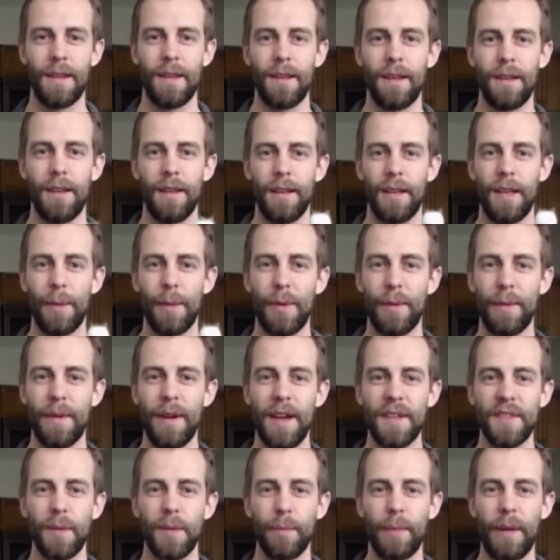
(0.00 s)
Keep them
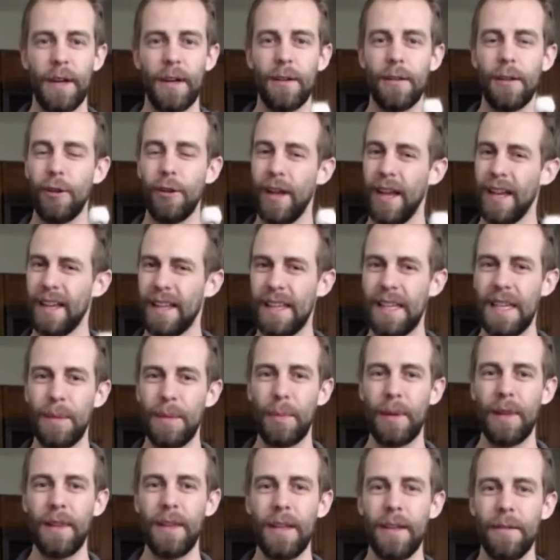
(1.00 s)
nice and parallel and keep
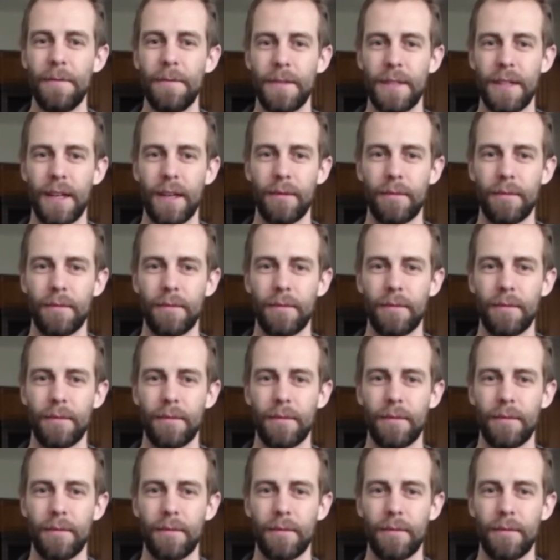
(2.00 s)
lifting.